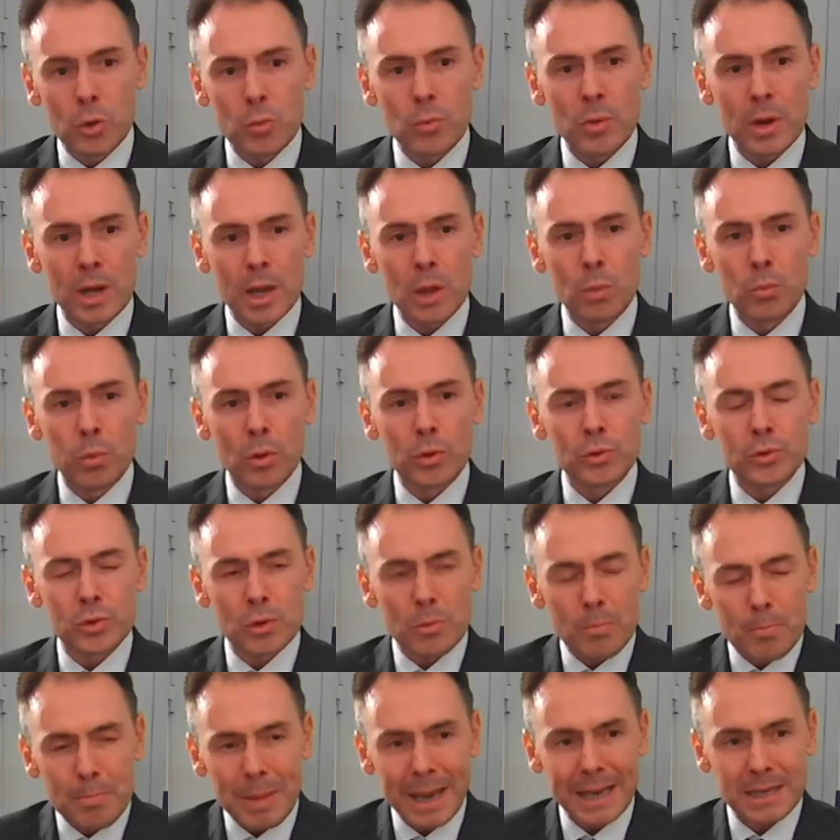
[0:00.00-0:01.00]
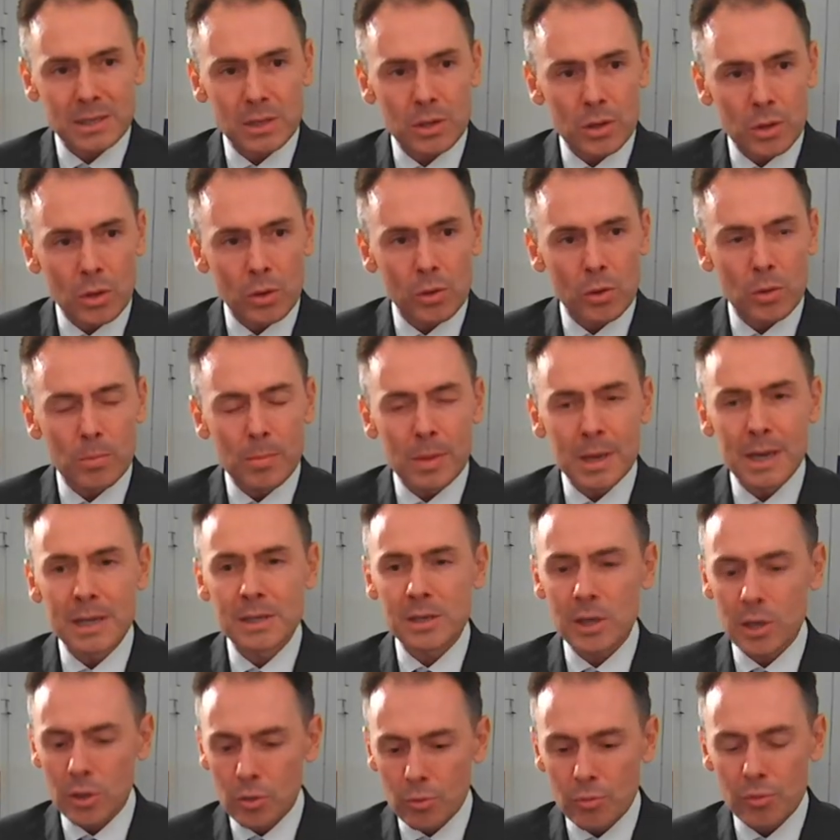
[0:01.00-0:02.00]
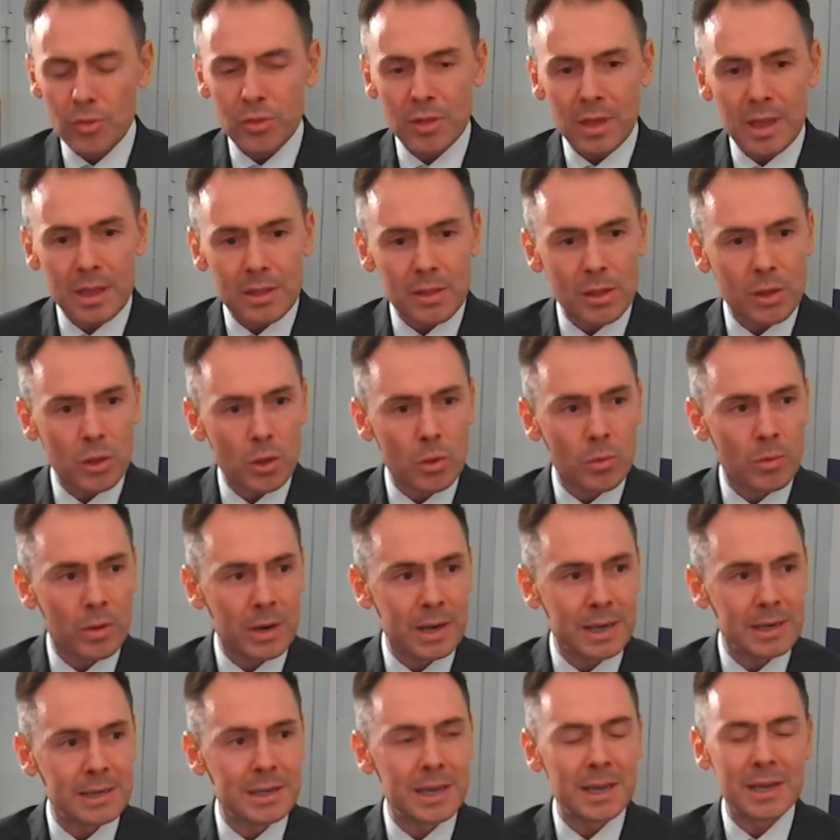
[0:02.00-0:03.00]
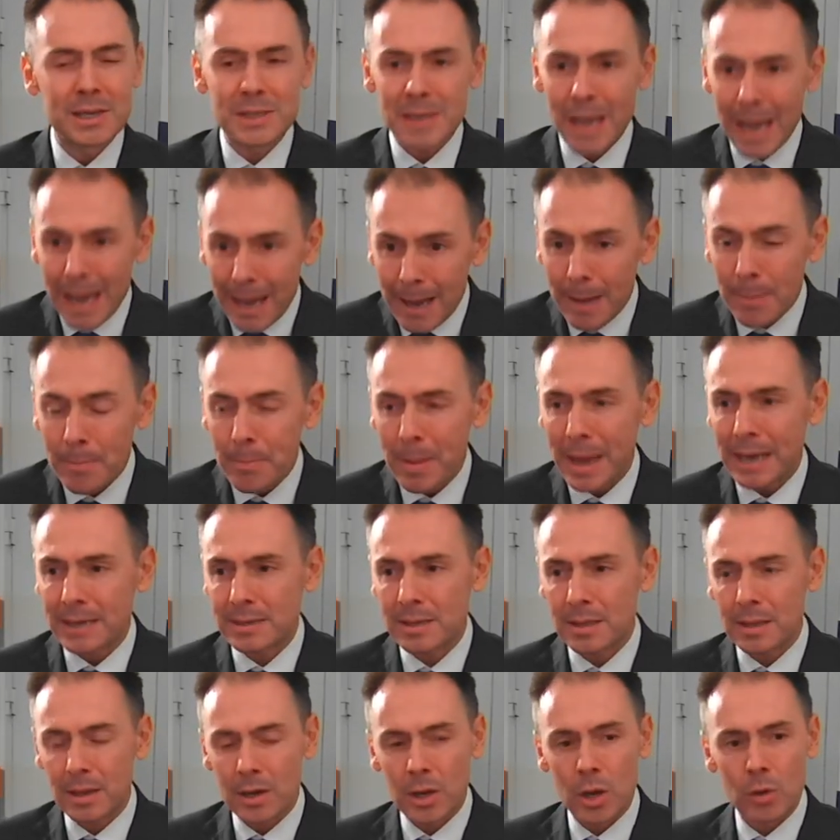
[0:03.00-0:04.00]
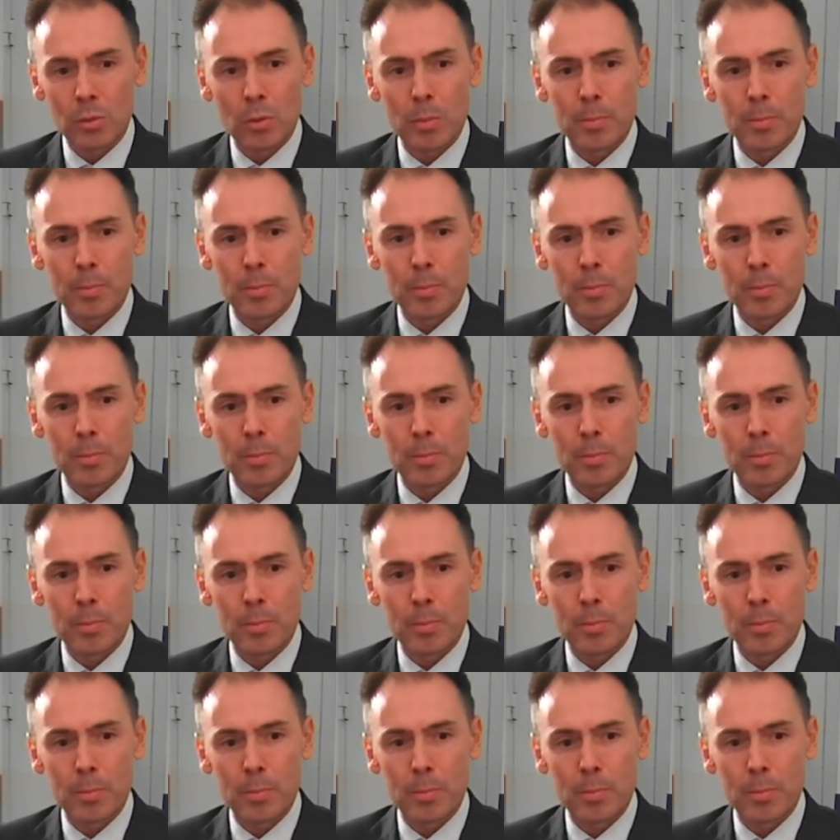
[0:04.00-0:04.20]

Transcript: you really want to better your community. You think that your ideas are better than your